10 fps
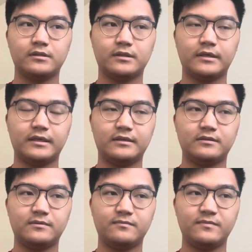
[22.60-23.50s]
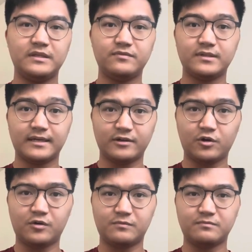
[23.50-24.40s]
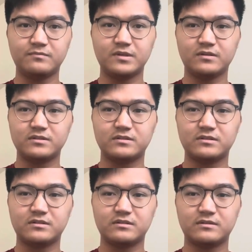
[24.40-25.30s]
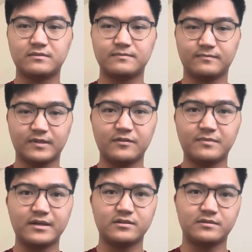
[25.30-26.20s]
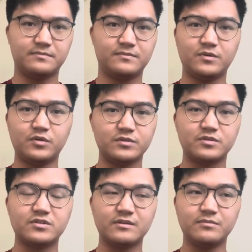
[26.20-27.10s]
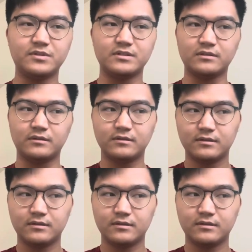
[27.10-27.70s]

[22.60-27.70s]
and even at home because of my older sibling.